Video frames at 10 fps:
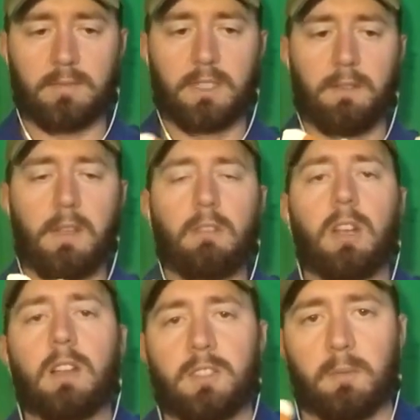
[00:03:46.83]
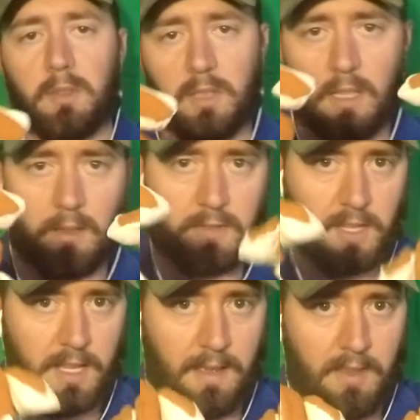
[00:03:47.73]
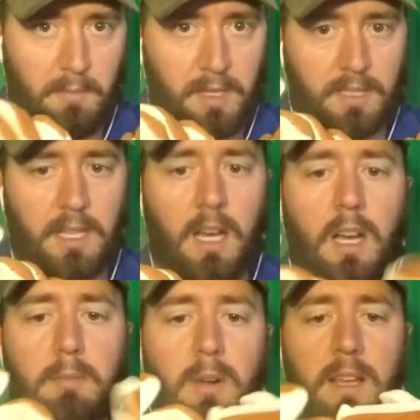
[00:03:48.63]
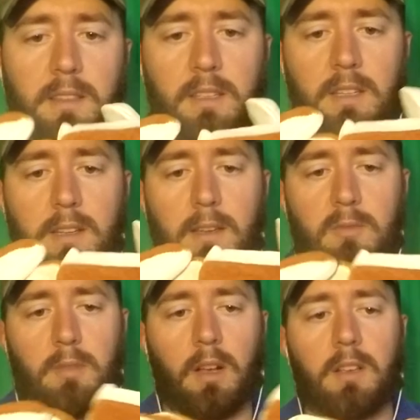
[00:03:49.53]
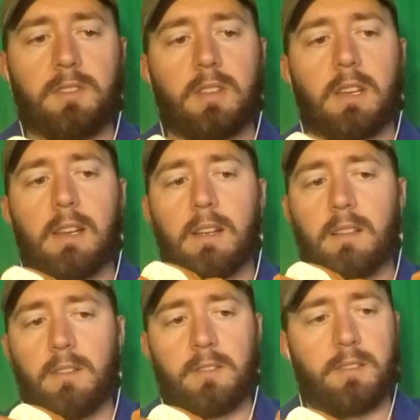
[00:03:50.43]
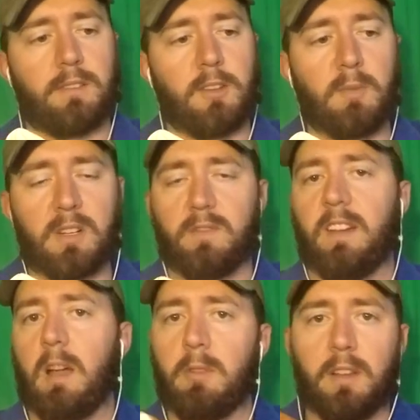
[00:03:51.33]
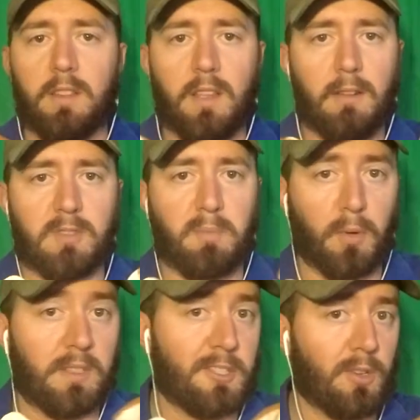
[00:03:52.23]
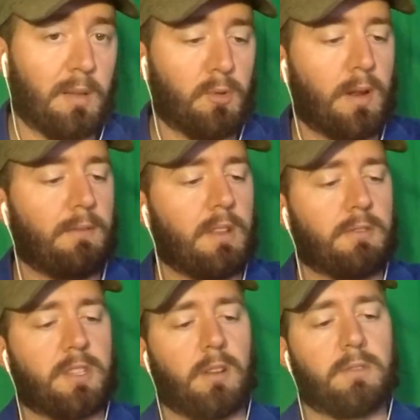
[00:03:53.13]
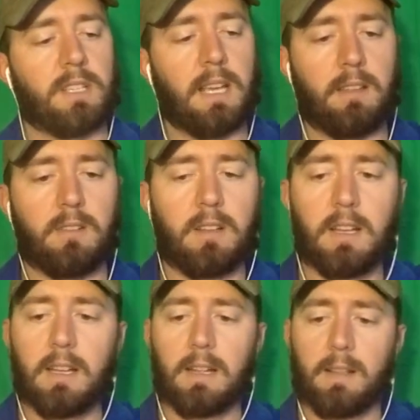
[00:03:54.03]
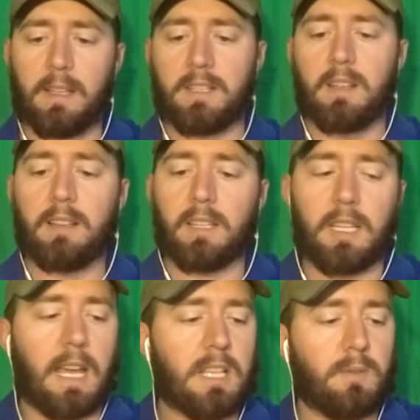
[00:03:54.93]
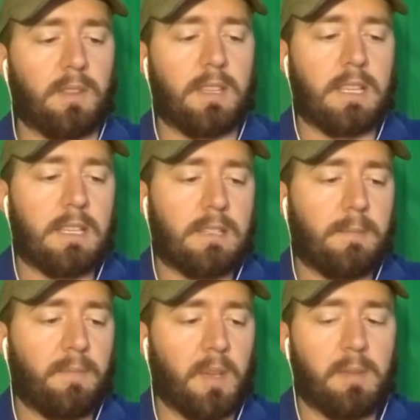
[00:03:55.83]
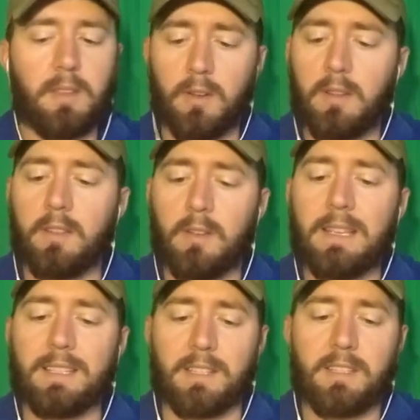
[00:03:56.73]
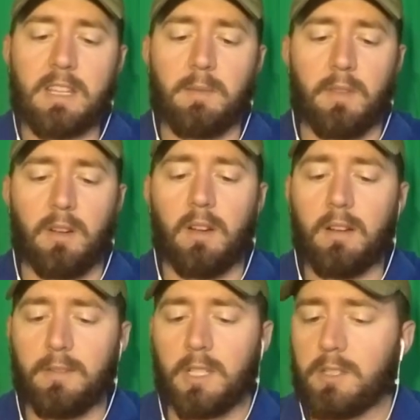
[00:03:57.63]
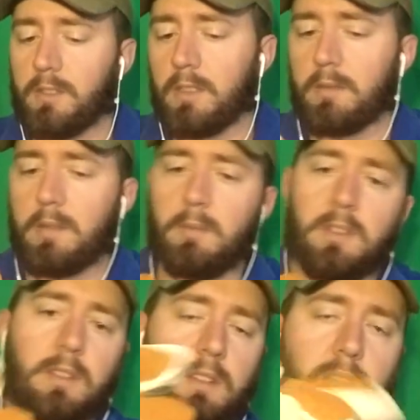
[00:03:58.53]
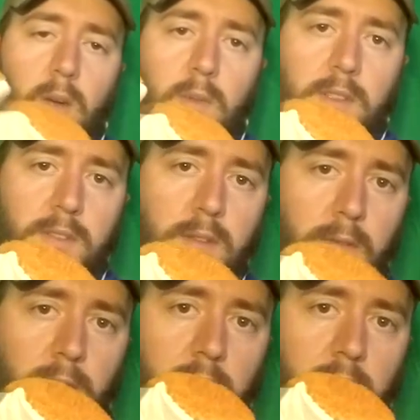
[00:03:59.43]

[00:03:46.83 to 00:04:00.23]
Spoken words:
have you ever gotten some gloves and they have that big knob right in the end of them because there's too much fabric in there? It was poorly trimmed whenever they were sewn together. That's not the case with these. I mean, there is a seam there, obviously. I mean, you can tell where the two different